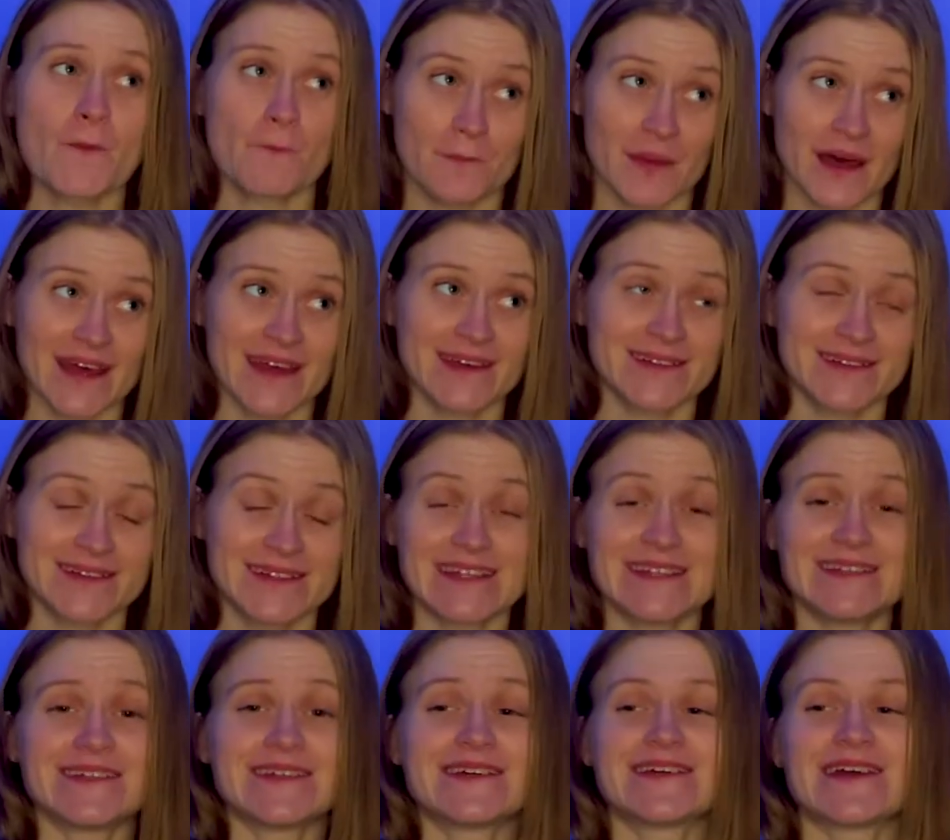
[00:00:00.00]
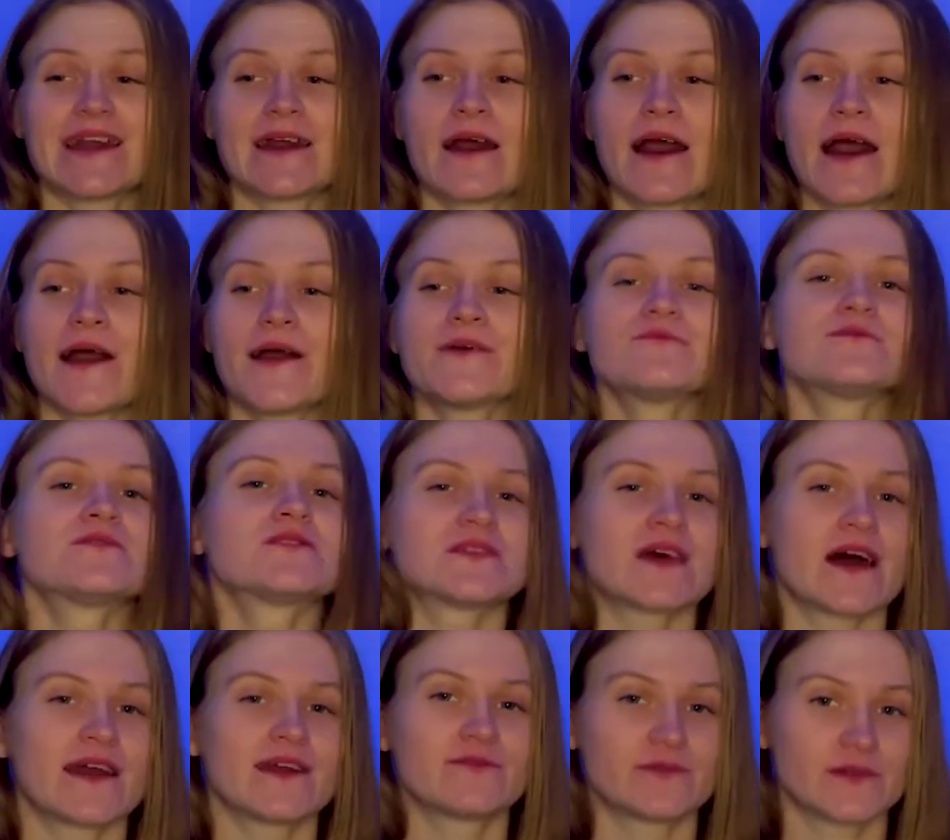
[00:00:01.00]
but needing
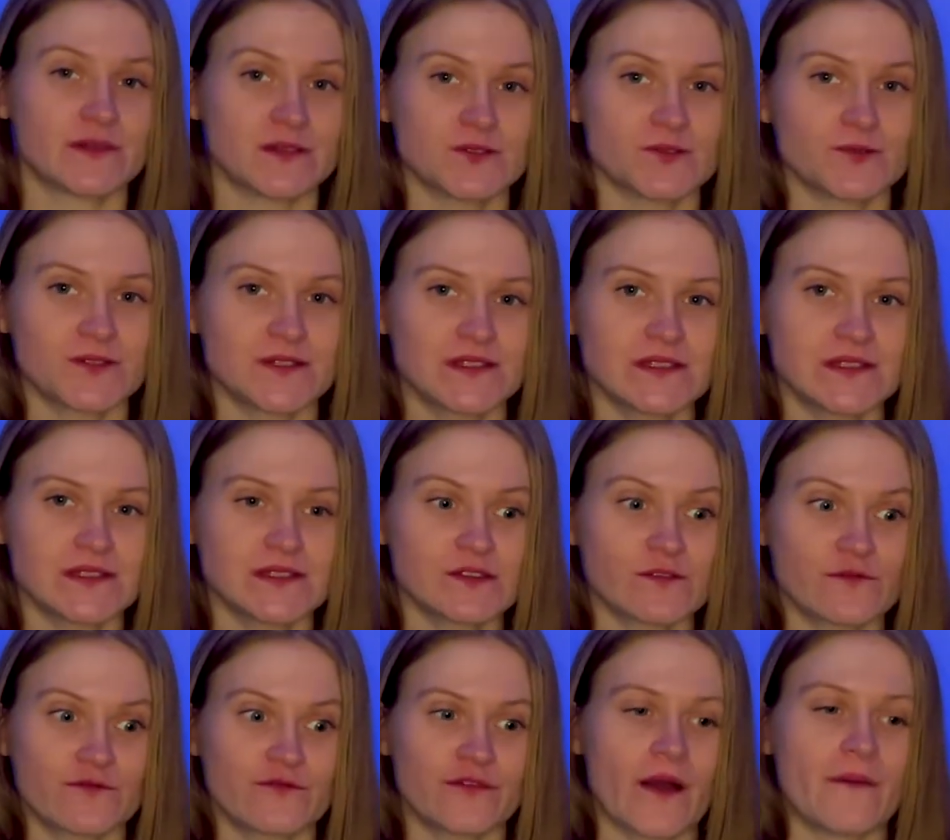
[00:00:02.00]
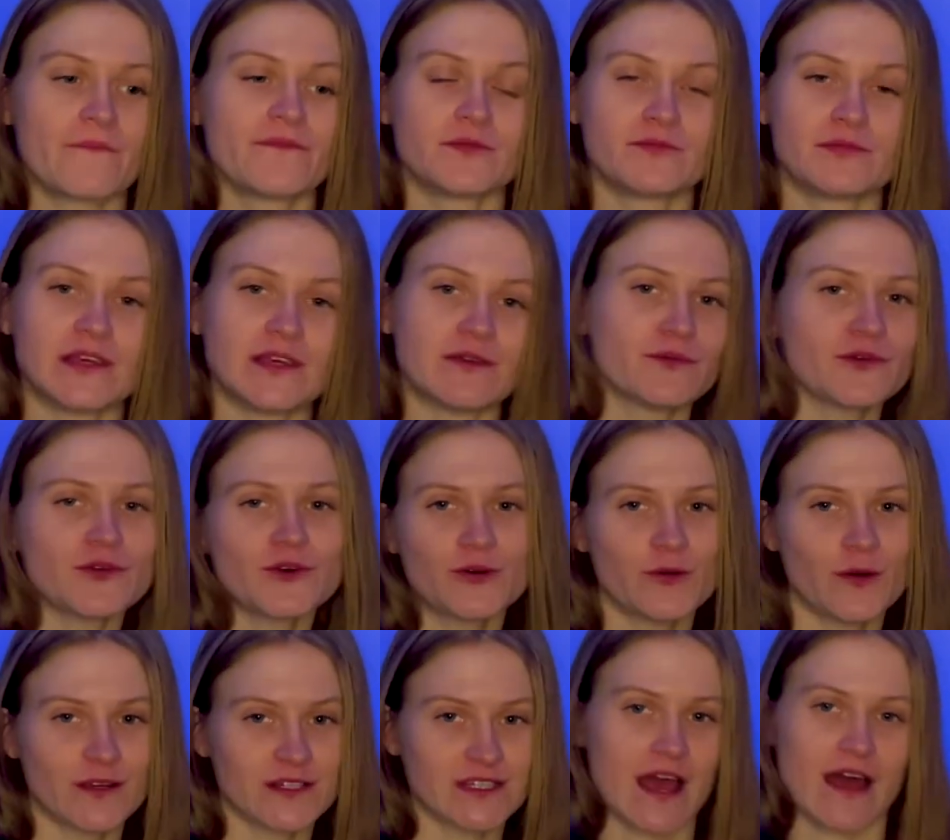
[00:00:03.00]
outside resources from the people
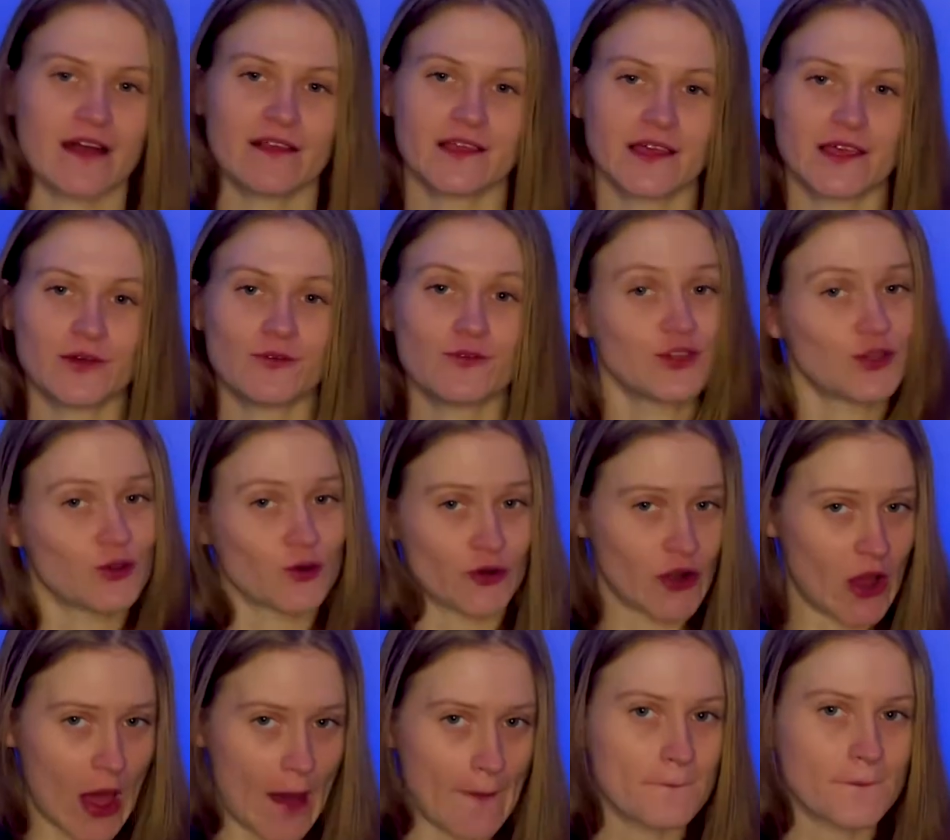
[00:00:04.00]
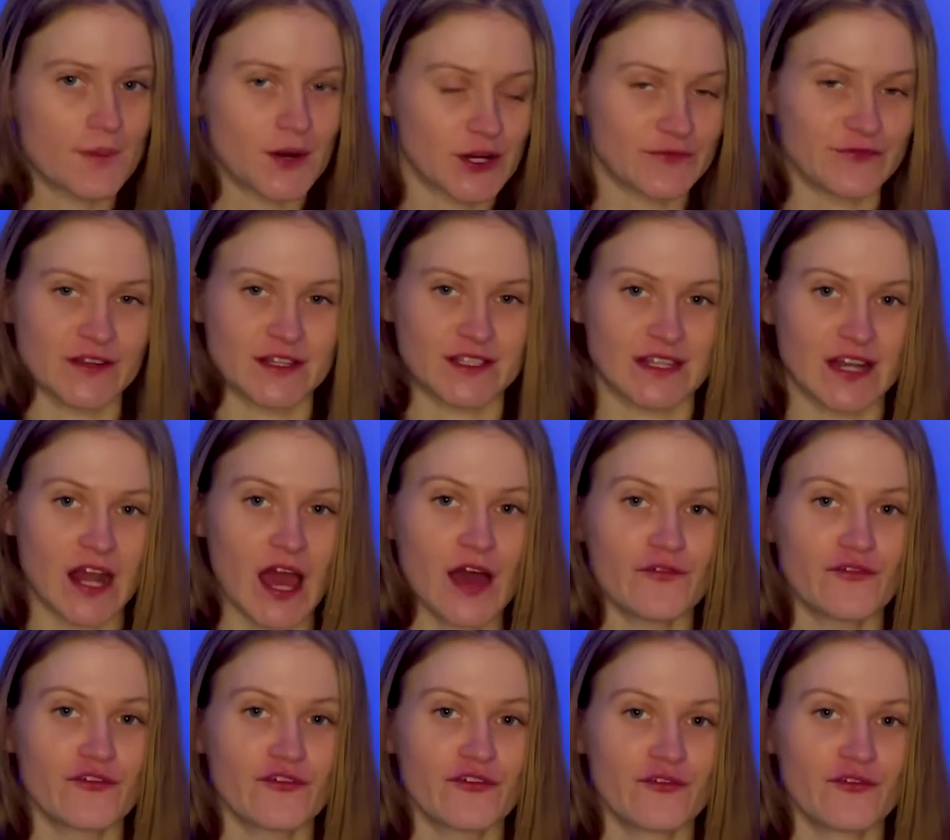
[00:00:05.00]
who are telling you you're not perfect enough.